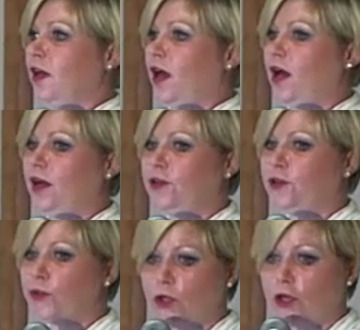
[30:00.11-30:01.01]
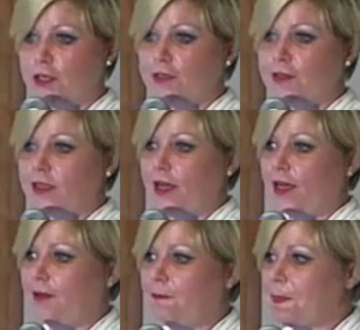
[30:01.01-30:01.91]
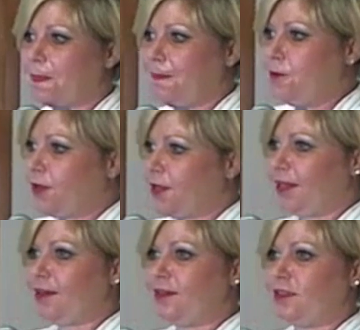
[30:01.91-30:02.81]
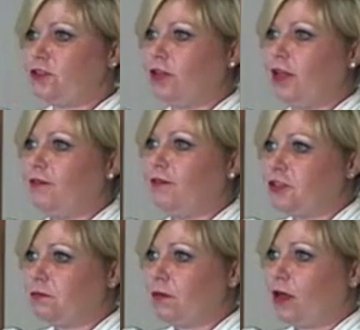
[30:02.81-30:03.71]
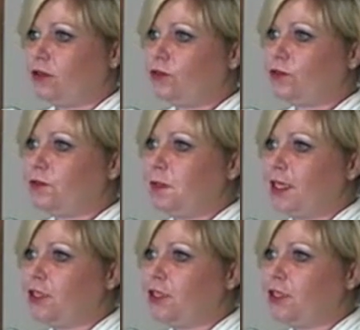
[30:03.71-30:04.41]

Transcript: Google Earth, you can get the digital elevation models from there. You